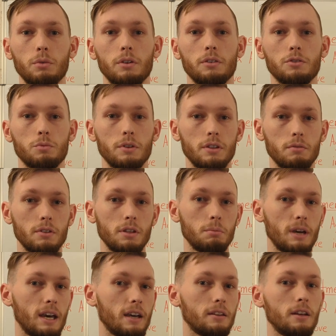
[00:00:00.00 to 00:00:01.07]
where it's really, really
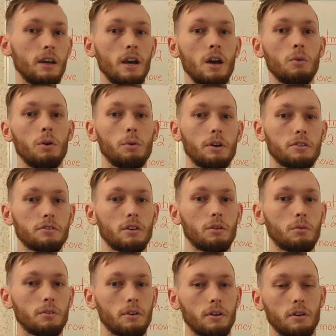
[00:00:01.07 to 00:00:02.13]
bad, we want to start
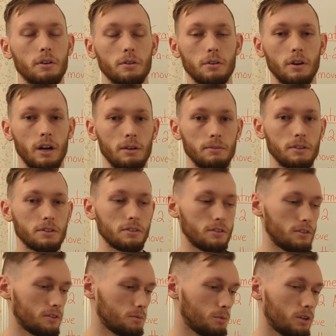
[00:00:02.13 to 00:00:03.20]
with our
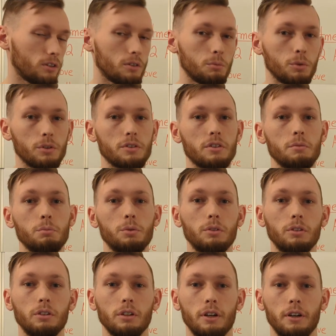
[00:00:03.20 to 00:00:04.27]
obviously smaller, more
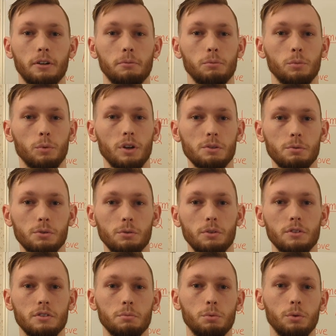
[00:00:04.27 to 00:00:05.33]
simple respiratory
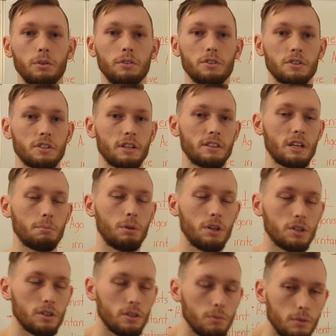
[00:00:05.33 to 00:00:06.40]
support. Just get that
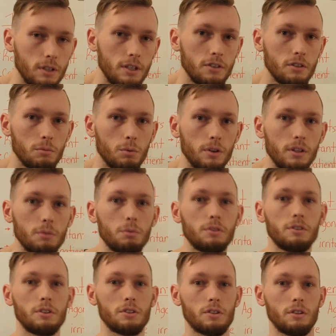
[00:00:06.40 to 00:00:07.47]
patient to an easier breathing
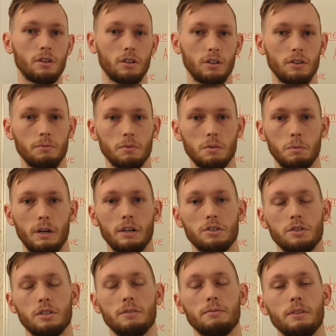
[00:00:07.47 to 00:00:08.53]
position, give them some
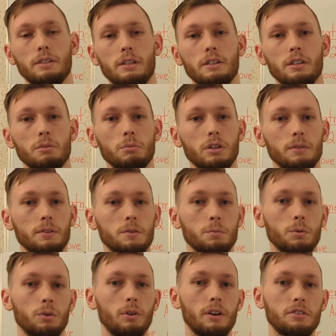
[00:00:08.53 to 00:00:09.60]
oxygen if they need it. But if it's
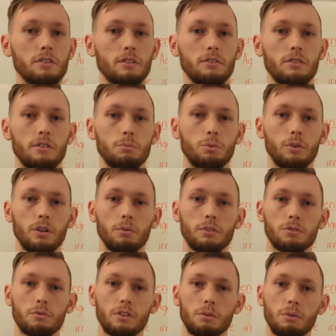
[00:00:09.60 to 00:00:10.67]
progressing to the point where
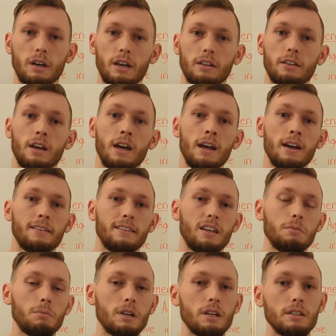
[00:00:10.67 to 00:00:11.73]
it's really bad, they
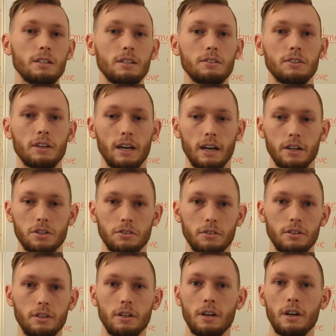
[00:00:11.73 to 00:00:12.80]
may need to
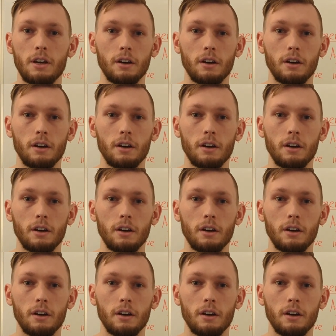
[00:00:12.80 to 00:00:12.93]
actually